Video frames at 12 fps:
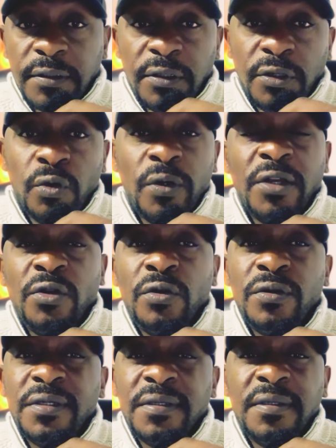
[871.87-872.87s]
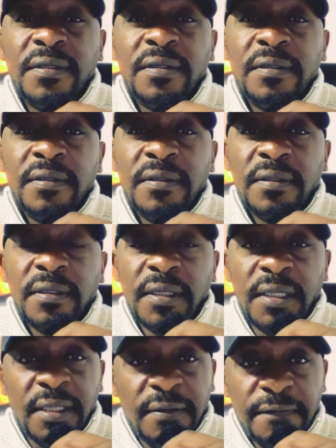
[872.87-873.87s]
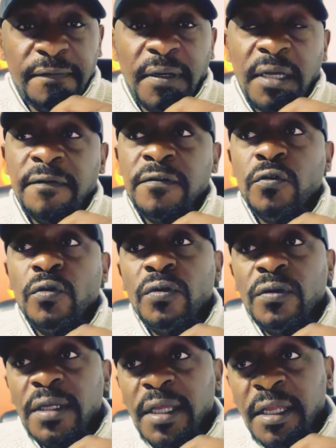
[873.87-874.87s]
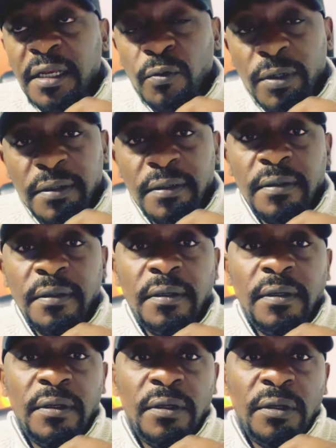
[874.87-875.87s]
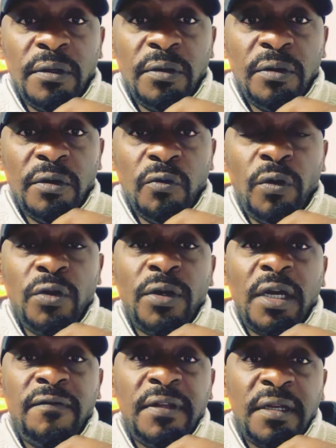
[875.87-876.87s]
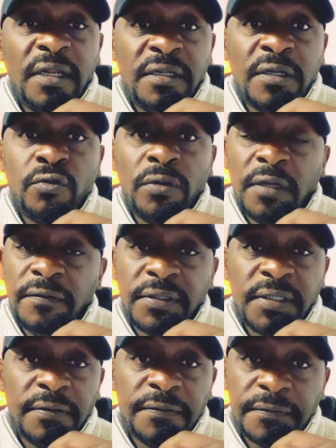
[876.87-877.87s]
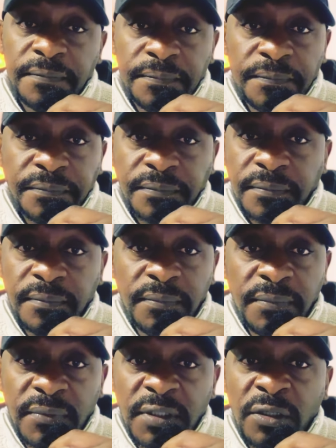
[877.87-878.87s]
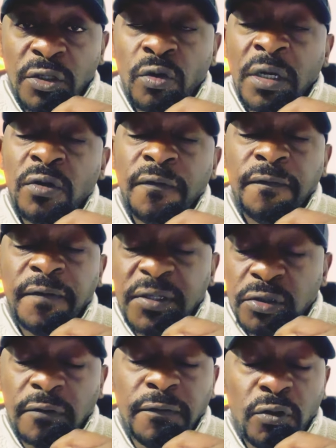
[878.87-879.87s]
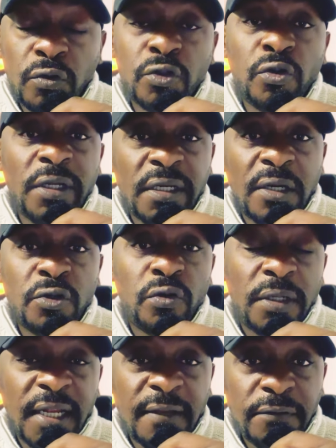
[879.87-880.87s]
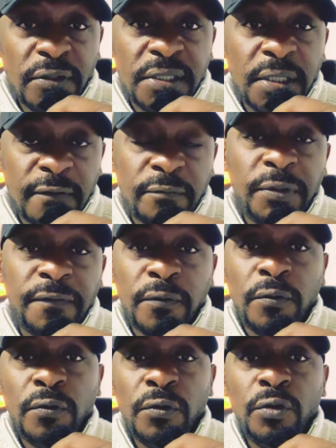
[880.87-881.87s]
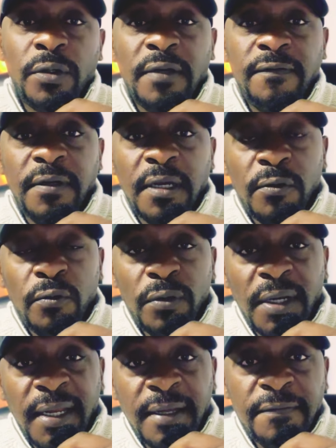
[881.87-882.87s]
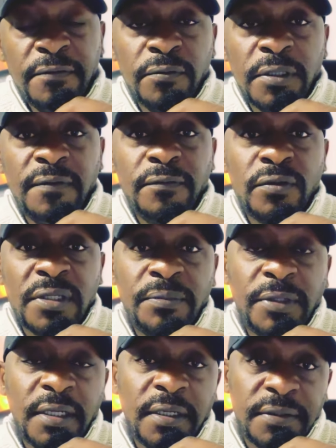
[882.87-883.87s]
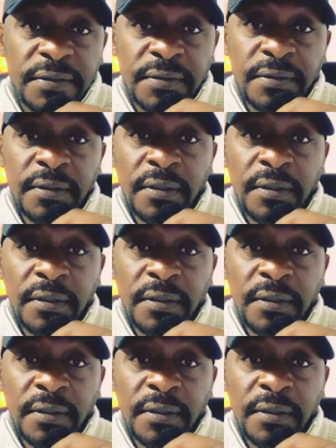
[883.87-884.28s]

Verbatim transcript: You cannot give love to anyone when you haven't learned how to love yourself. You are first of all going to learn how to love yourself before you have now love to give to somebody else.